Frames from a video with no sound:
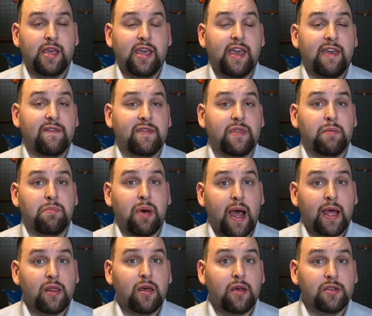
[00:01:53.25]
If the
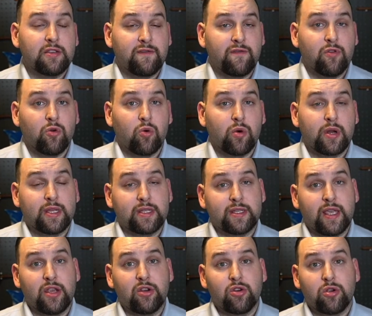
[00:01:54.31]
bylaws of your
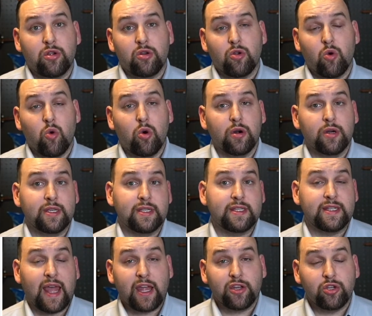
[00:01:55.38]
organization or
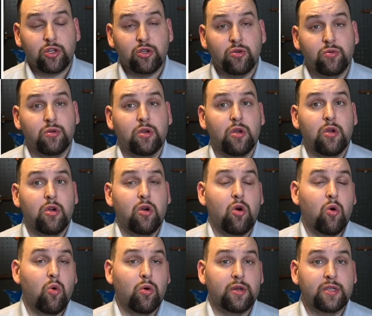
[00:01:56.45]
statute
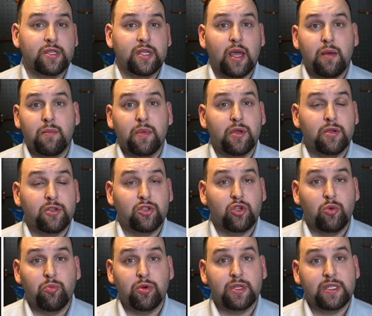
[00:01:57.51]
or some
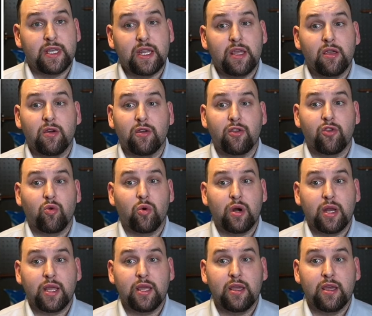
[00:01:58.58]
superseding
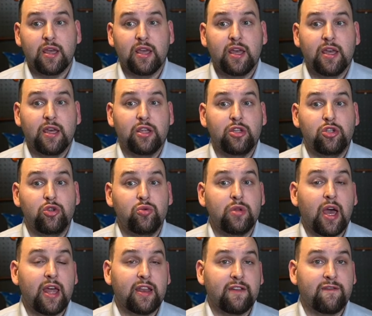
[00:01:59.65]
authority do
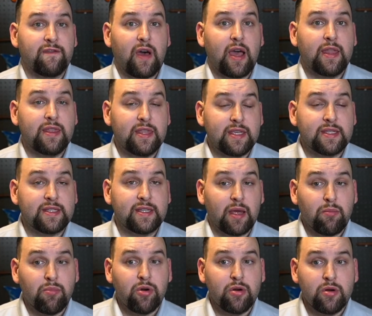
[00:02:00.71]
not define this
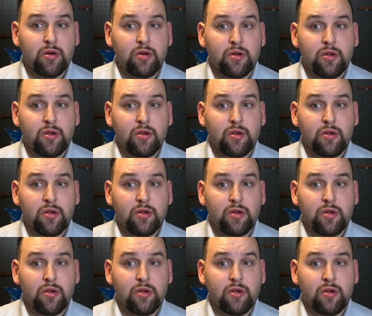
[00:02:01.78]
number,